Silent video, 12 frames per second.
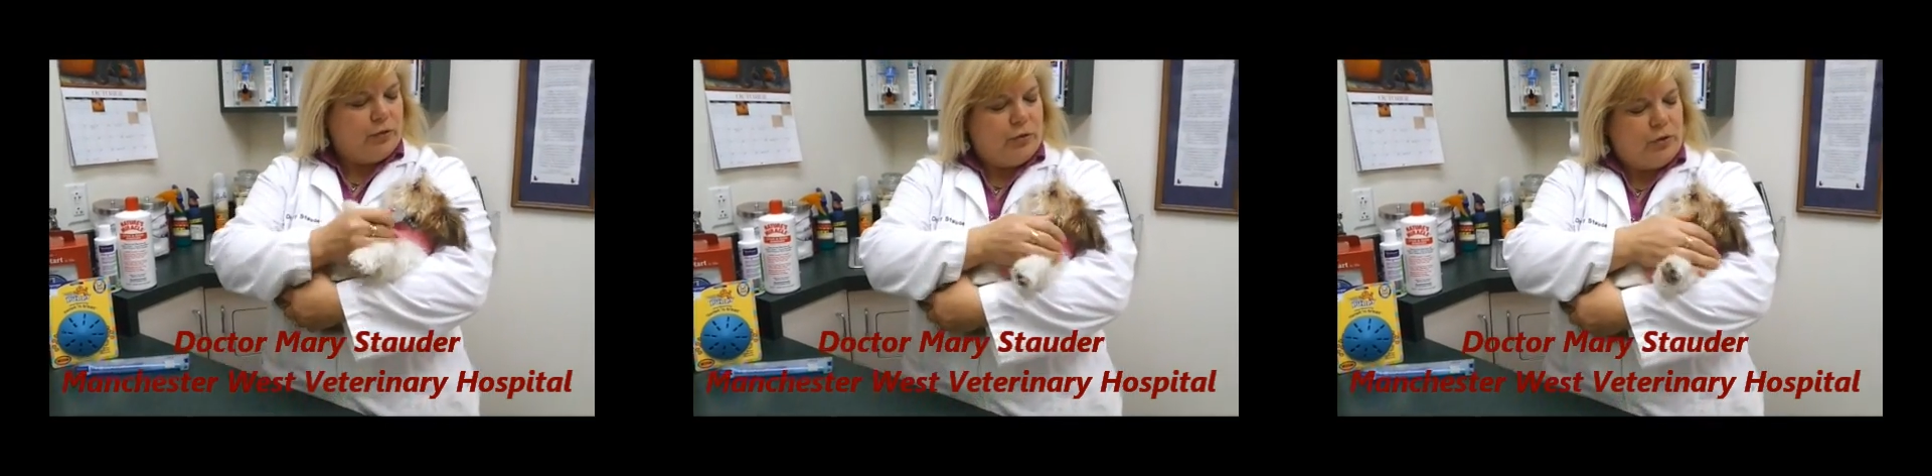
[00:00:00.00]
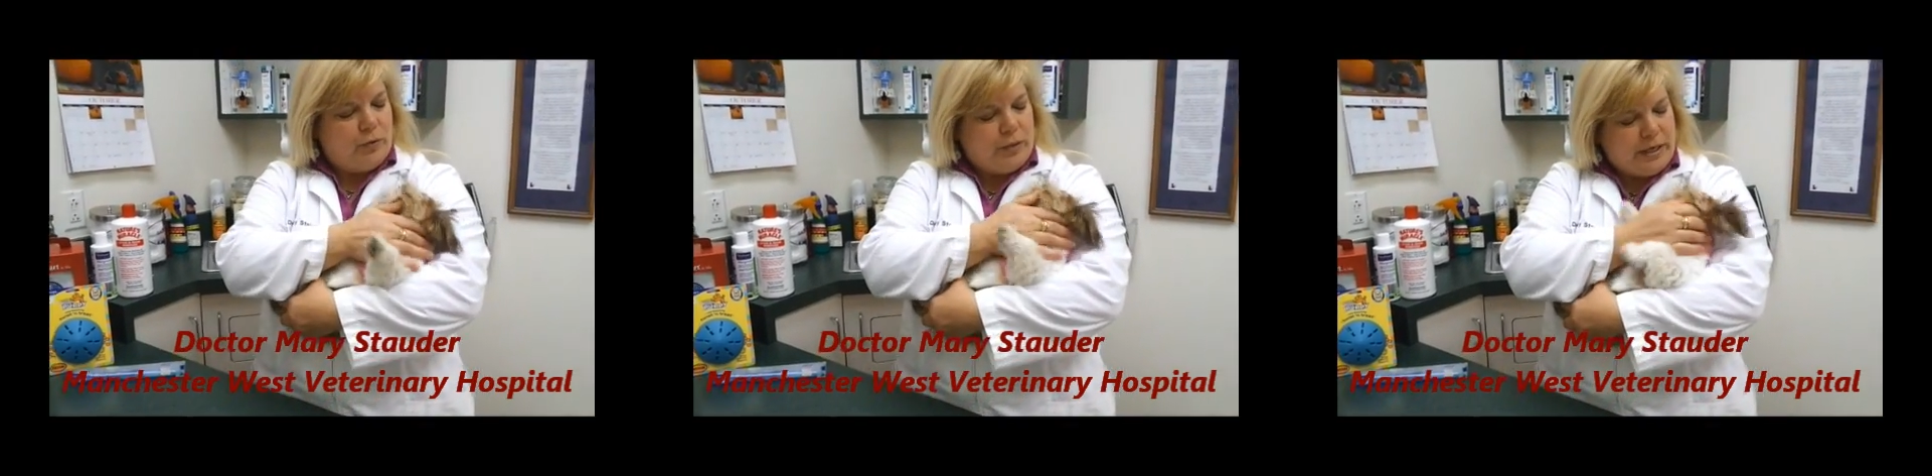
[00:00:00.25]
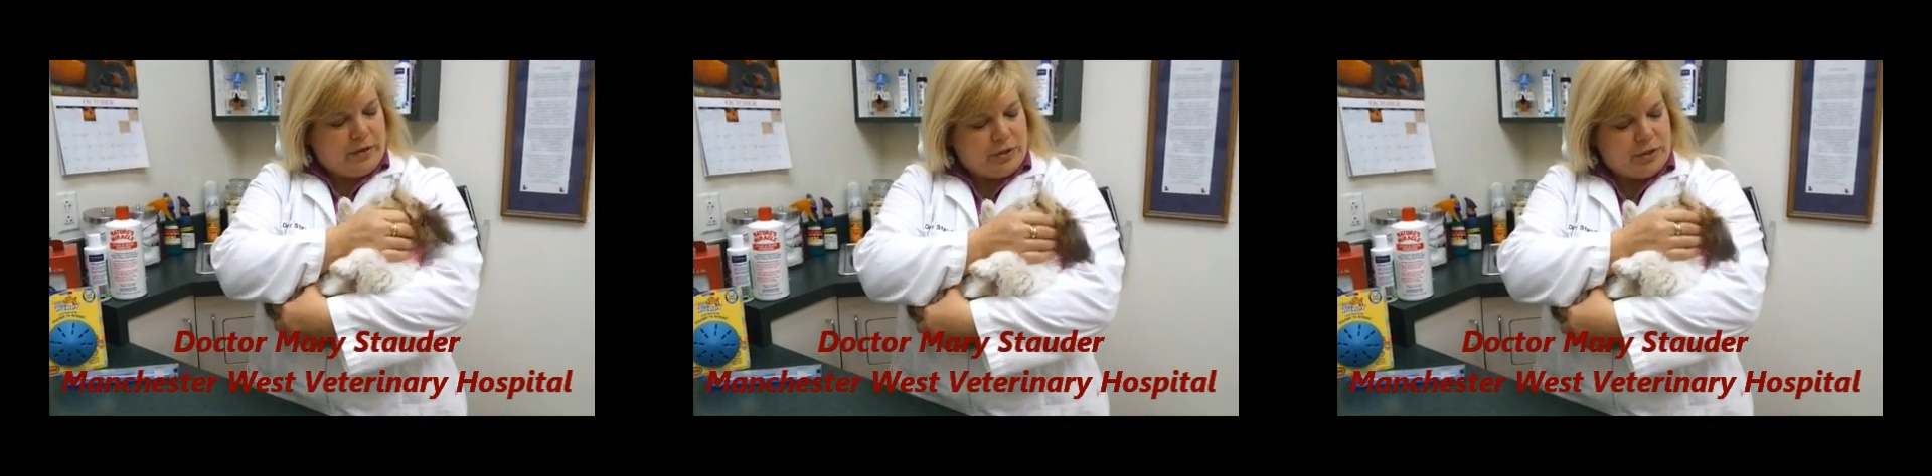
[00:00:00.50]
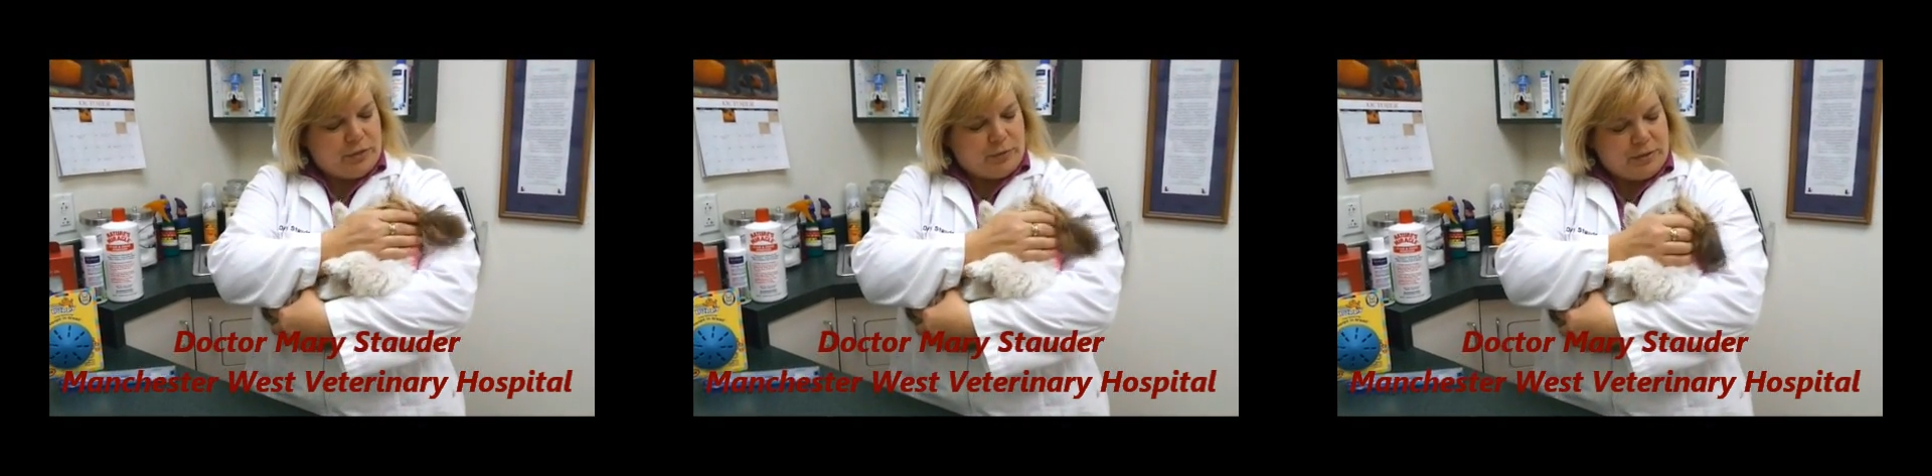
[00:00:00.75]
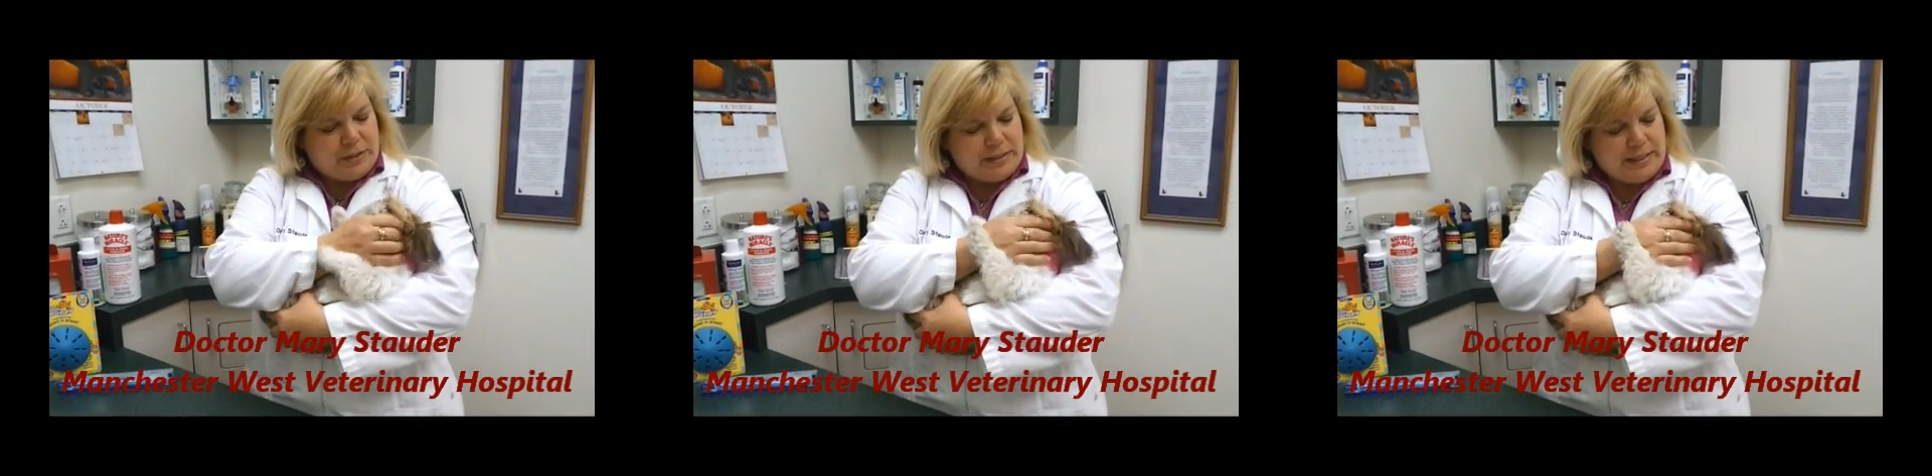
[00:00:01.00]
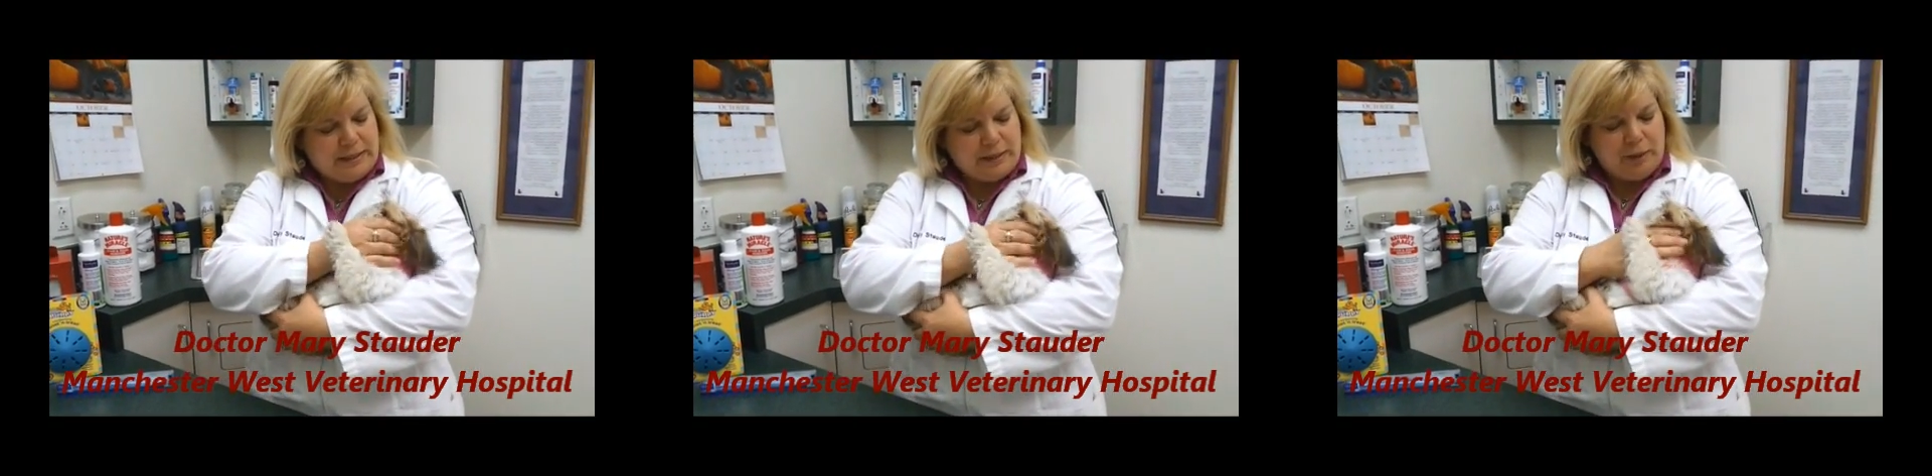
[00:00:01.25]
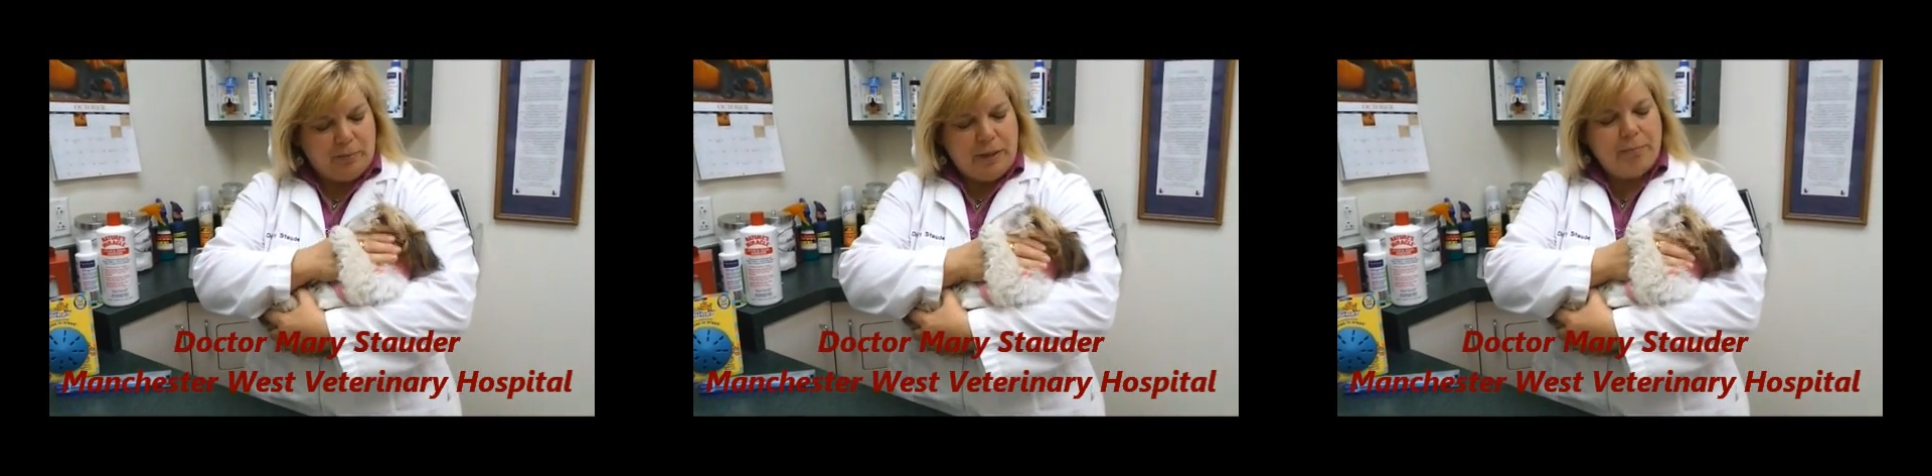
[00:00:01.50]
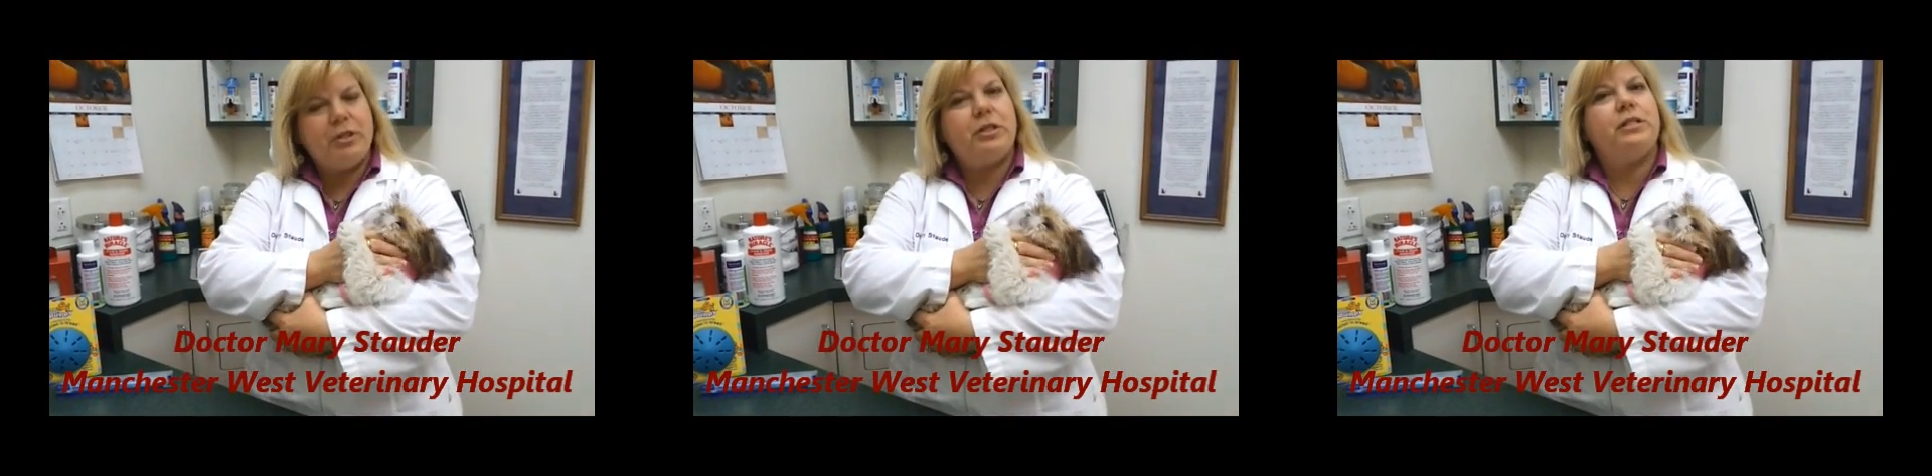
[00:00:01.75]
little Tulua here, she's resisting a little bit,